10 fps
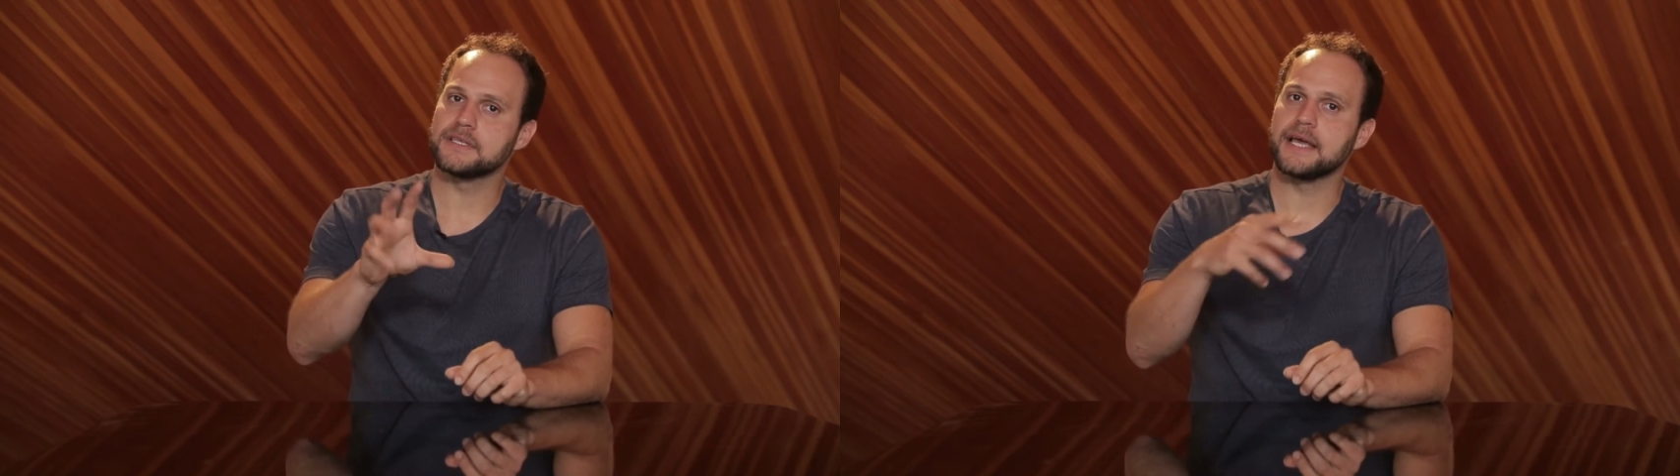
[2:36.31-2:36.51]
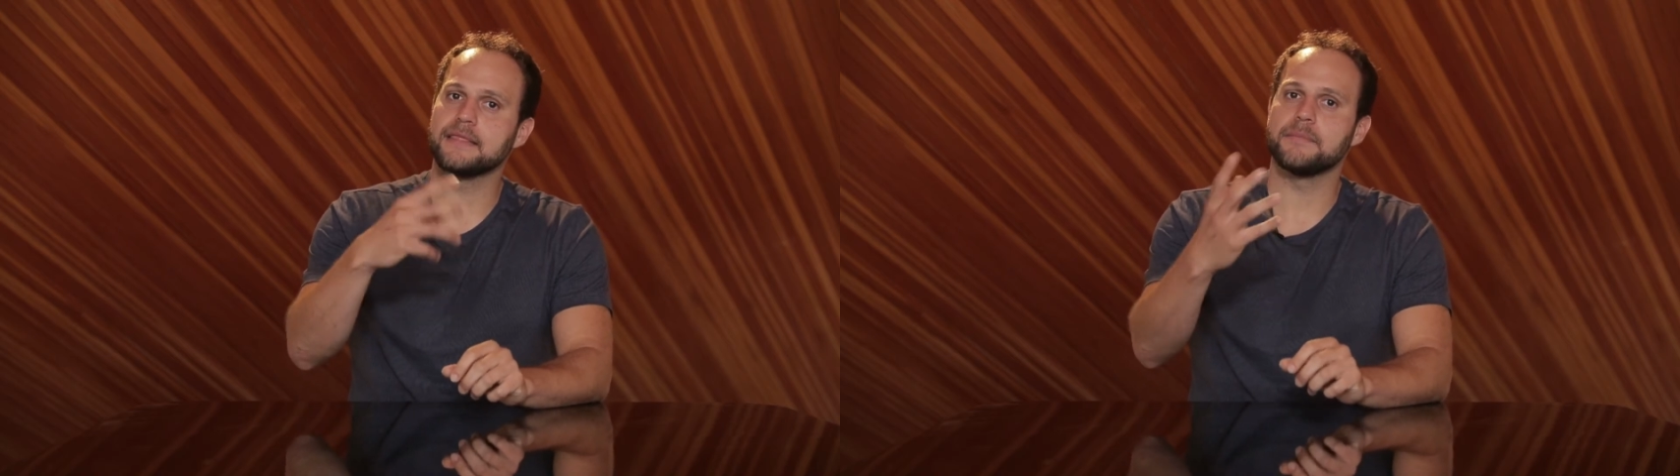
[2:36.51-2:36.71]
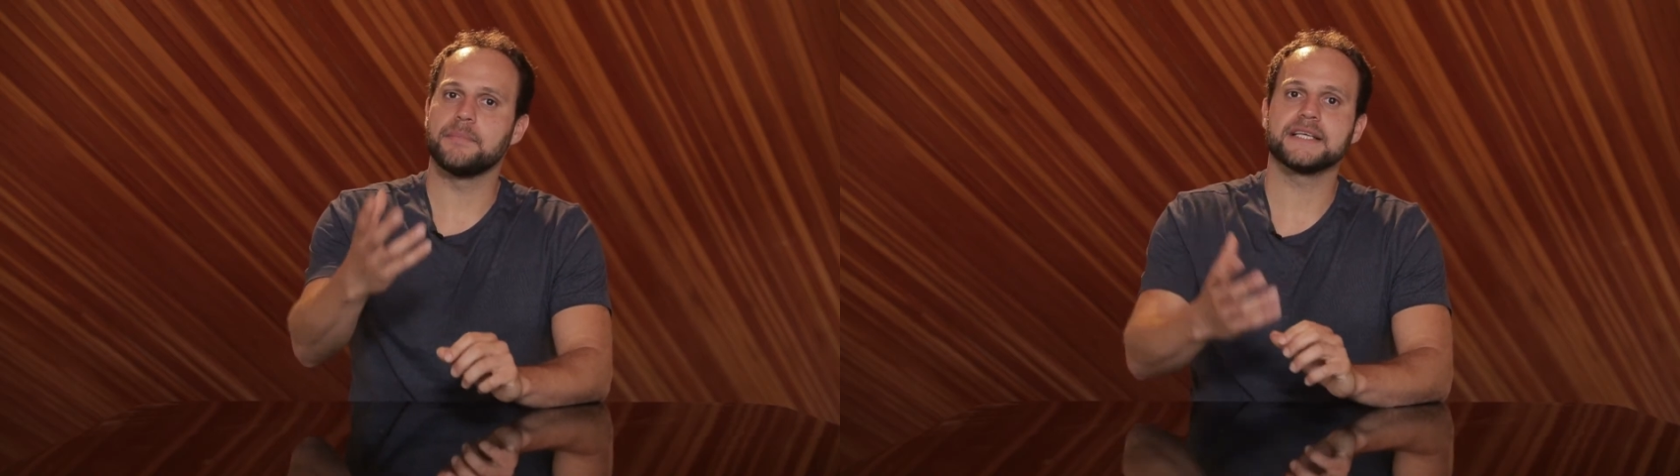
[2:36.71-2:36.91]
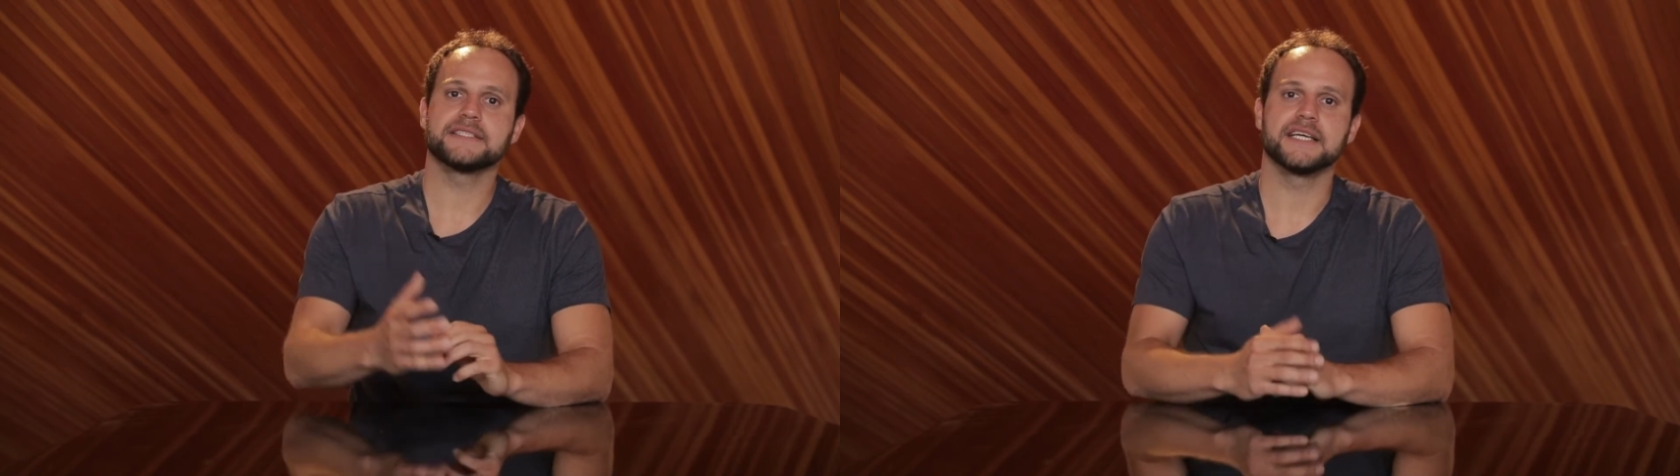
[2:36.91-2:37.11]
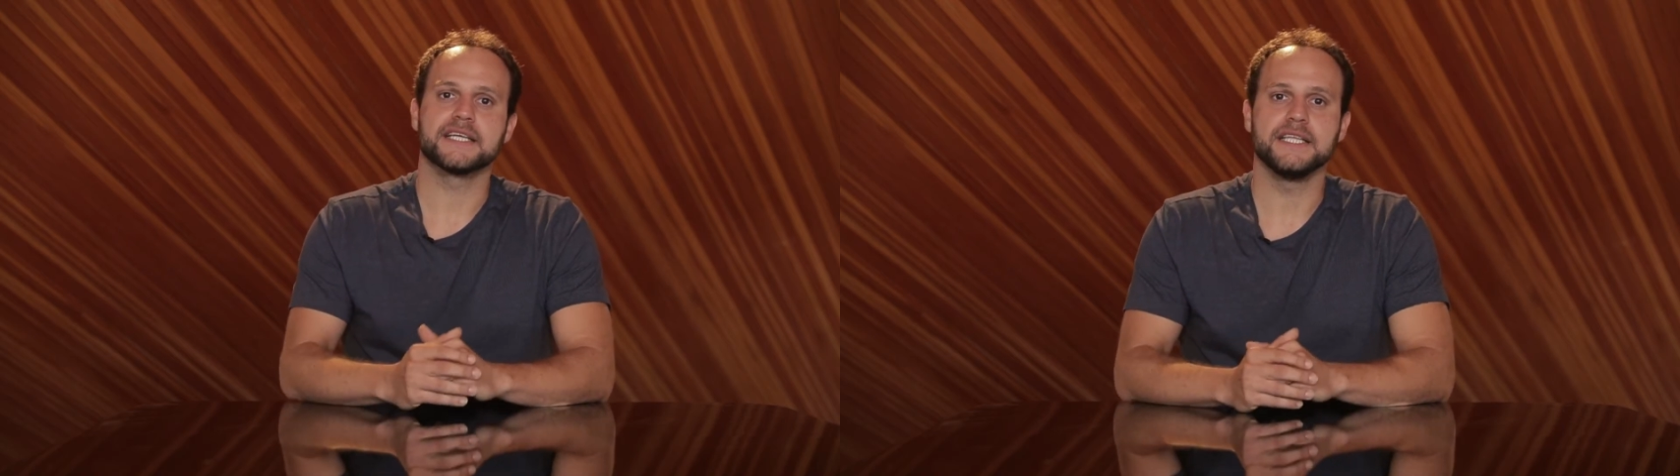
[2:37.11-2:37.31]
get the
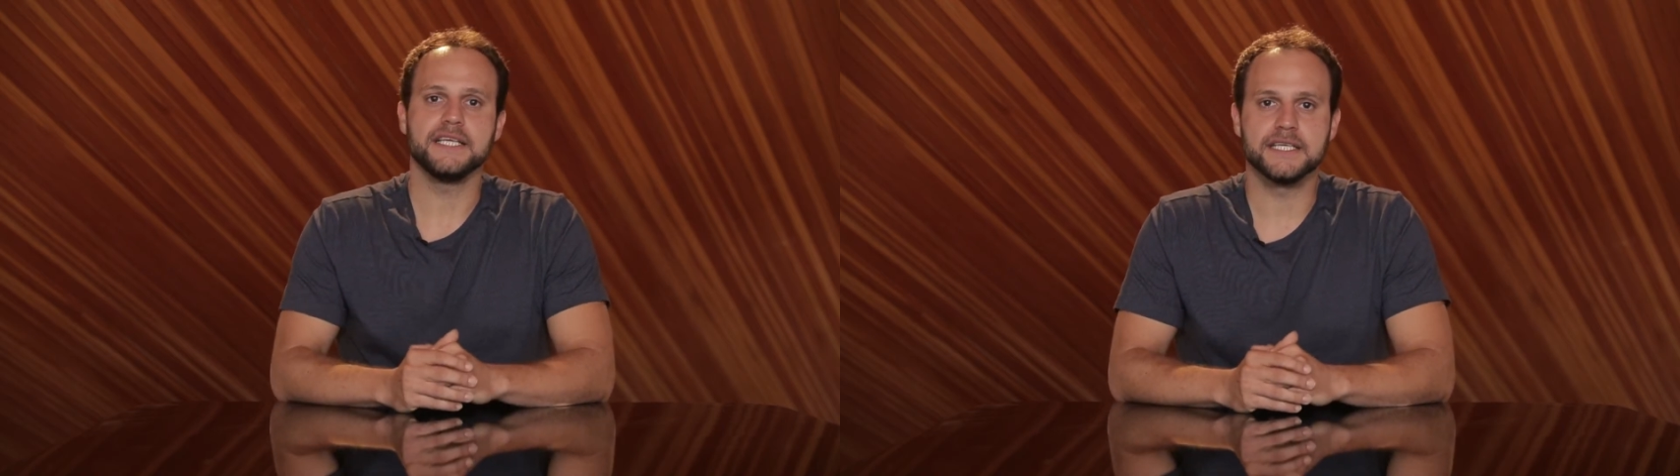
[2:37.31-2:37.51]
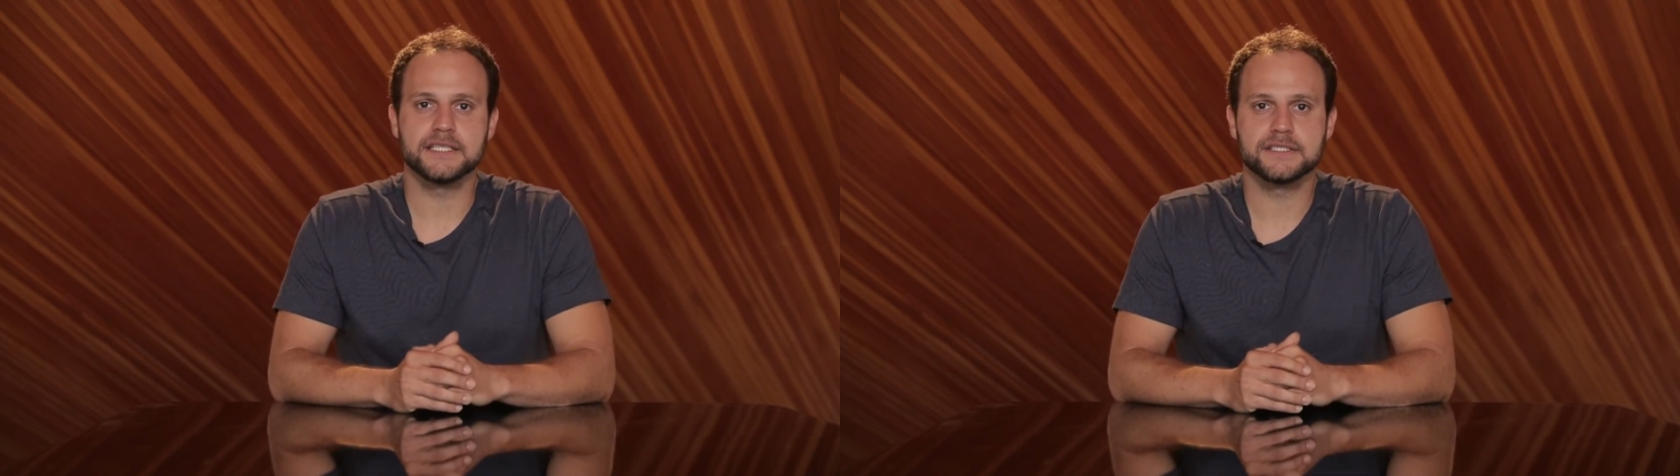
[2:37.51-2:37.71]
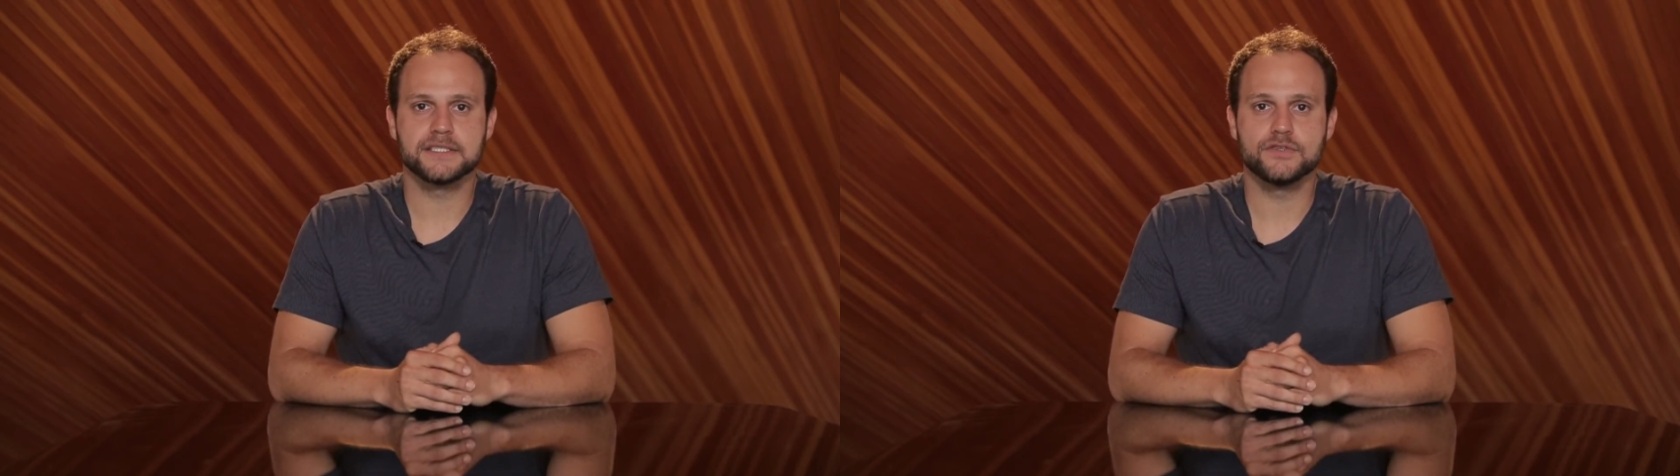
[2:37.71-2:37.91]
best techniques